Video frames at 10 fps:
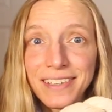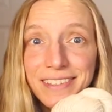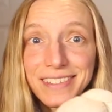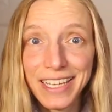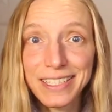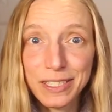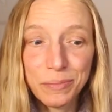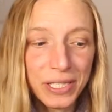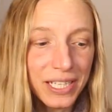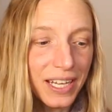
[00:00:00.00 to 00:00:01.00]

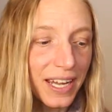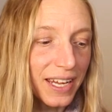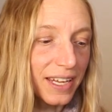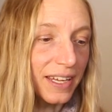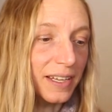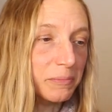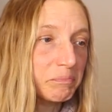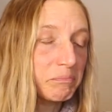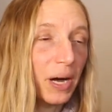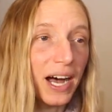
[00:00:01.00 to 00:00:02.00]
sending me a
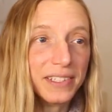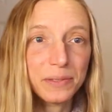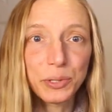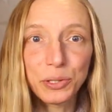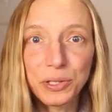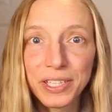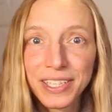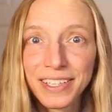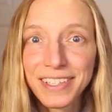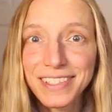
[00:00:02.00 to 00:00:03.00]
possible
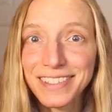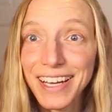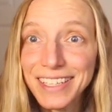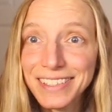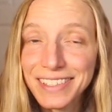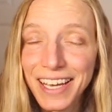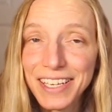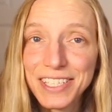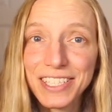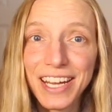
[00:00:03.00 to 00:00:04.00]
design
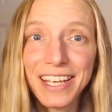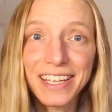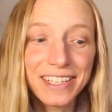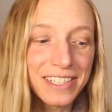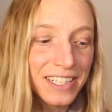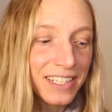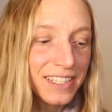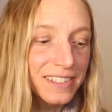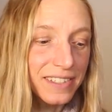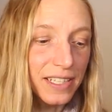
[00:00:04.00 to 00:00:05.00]
sketch and
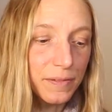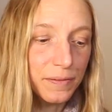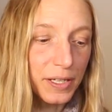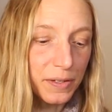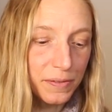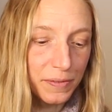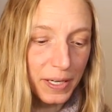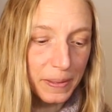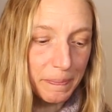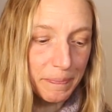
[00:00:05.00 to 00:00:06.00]
seeing if, if
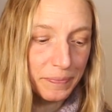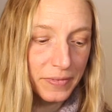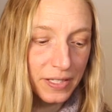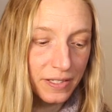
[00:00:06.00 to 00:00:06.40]
um,